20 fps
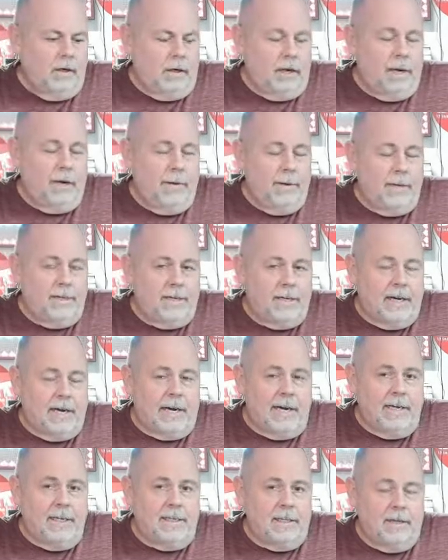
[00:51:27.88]
Anyways,
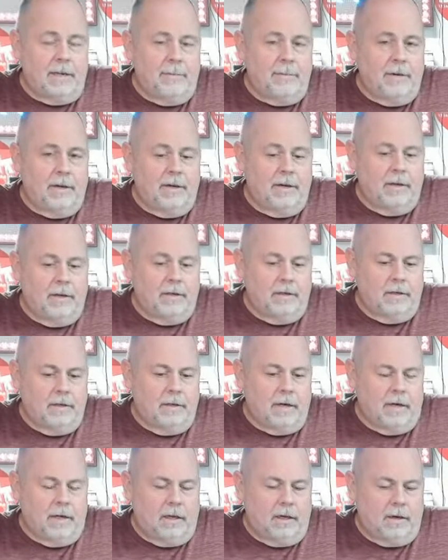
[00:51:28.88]
guys, I'm going to
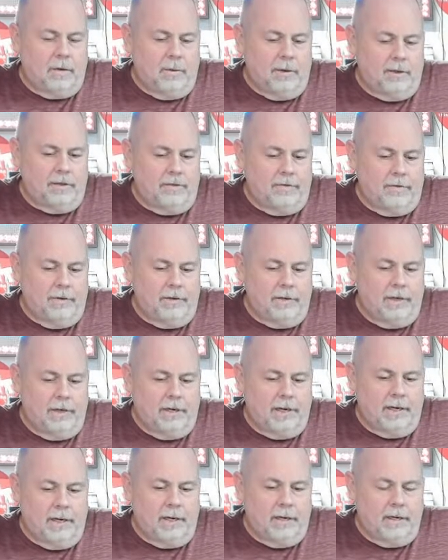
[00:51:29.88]
call it quits for
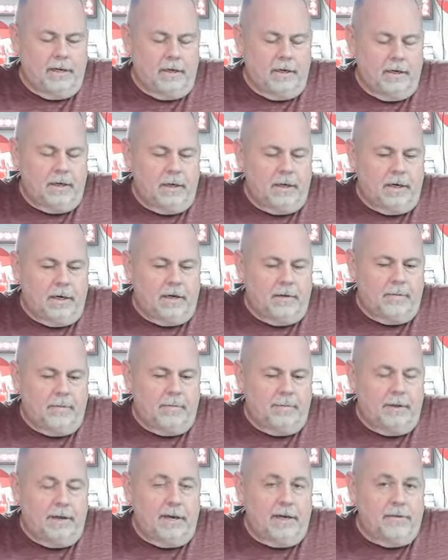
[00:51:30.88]
tonight.
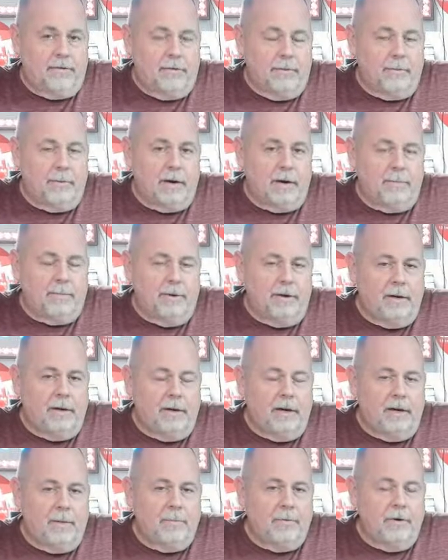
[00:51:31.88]
Thanks for popping
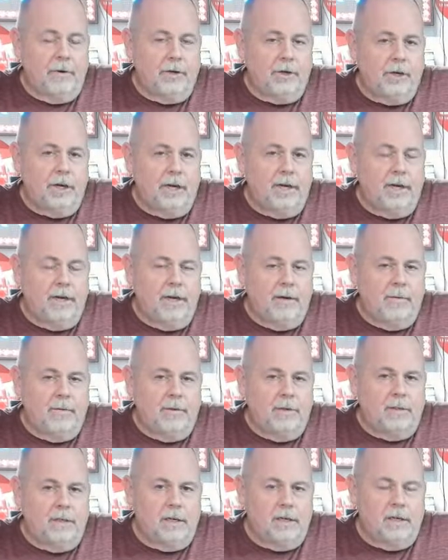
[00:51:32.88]
in. I appreciate it. It
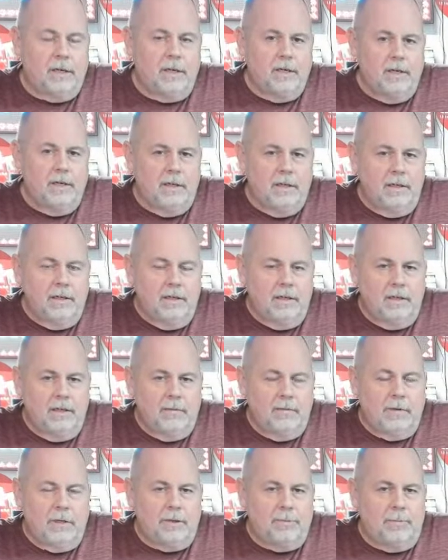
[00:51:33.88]
was
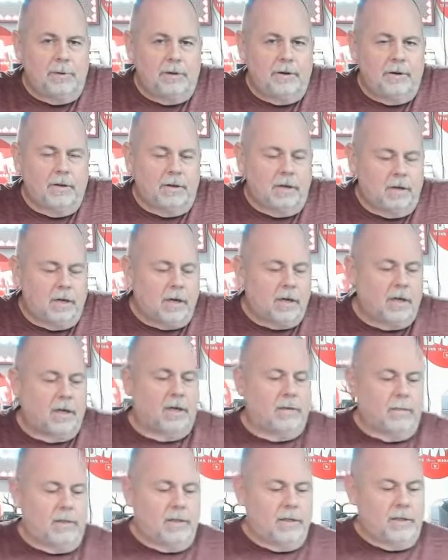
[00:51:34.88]
much better than
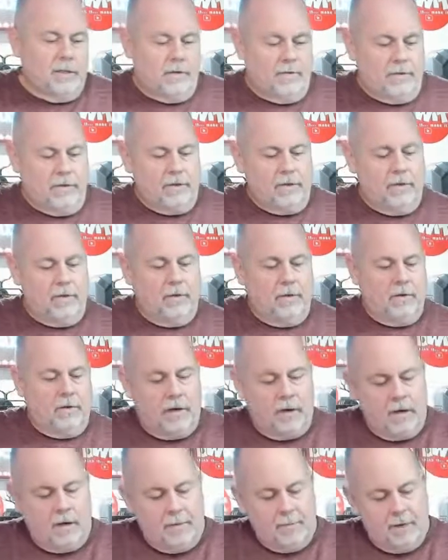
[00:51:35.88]
talking to myself this whole
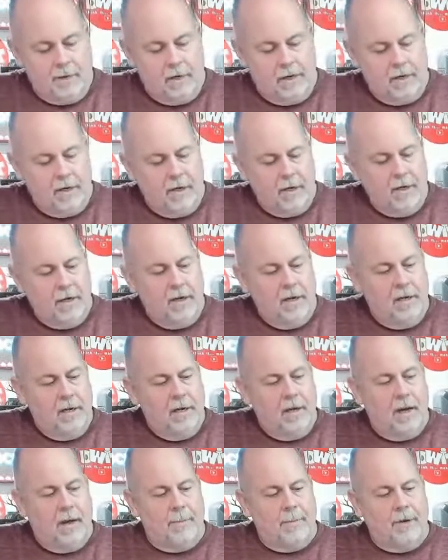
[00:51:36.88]
time. And
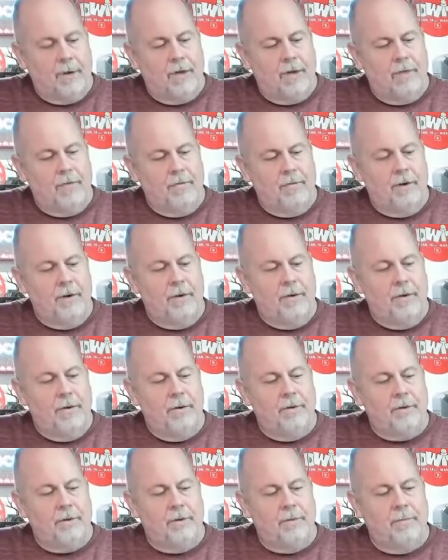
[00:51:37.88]
I'm going to
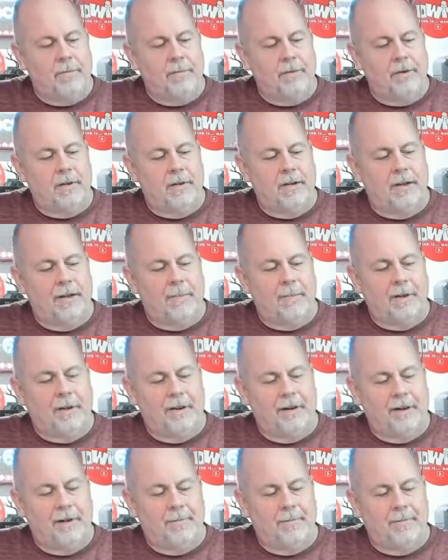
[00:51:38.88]
redo some, I'm
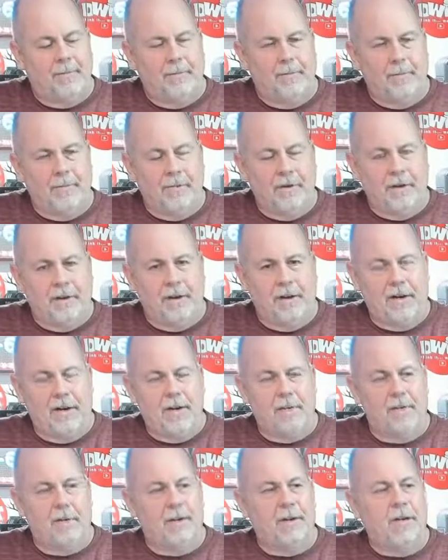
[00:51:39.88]
going to print
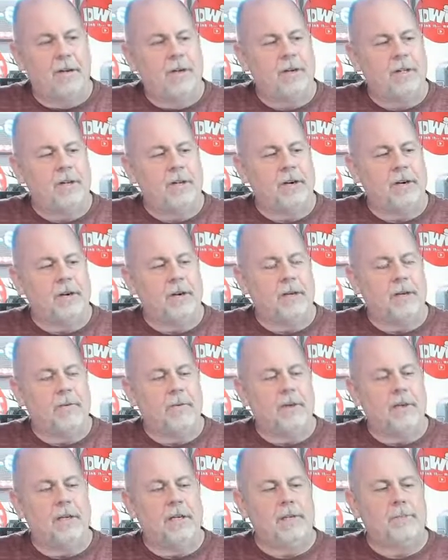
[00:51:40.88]
another one of these, start another
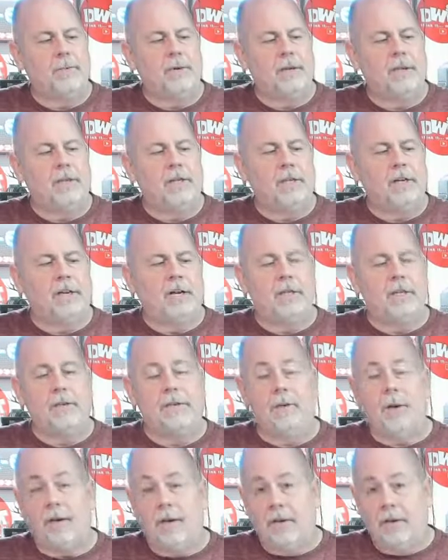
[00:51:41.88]
one of these prints tonight
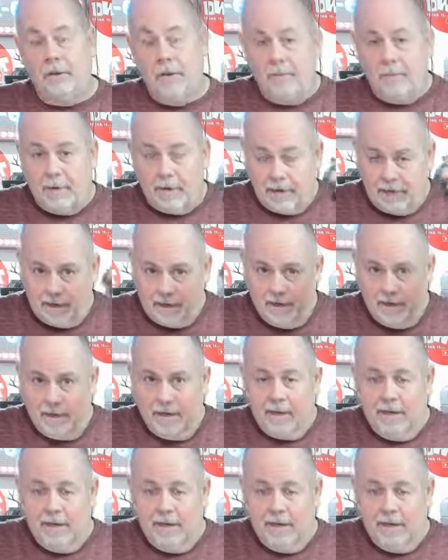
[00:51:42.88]
so I can do my